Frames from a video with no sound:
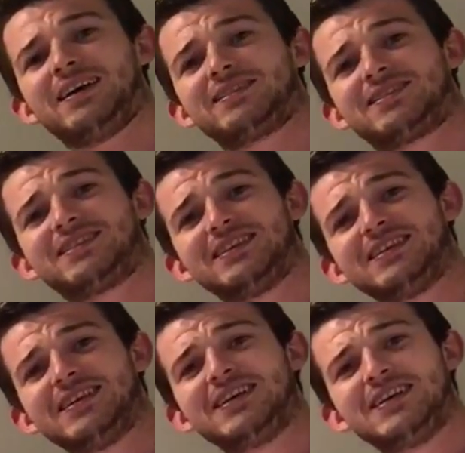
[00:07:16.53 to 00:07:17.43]
Yes.
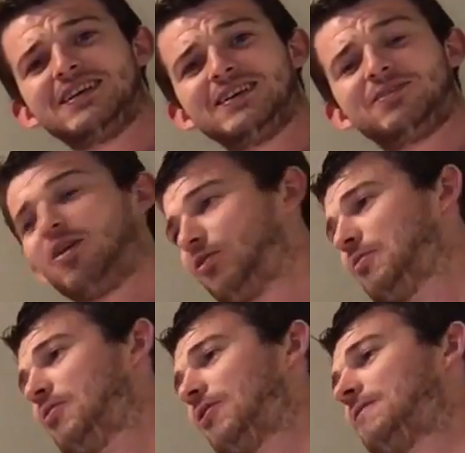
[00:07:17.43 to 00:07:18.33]
Go for
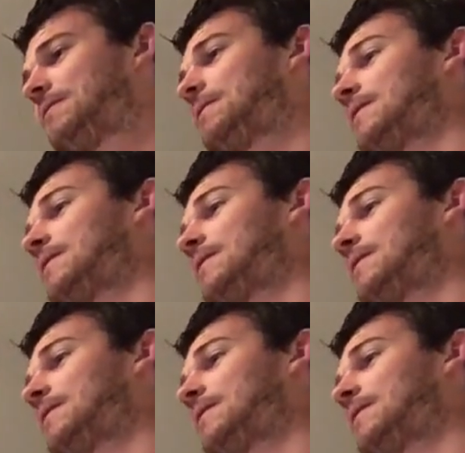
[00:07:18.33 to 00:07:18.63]
one more.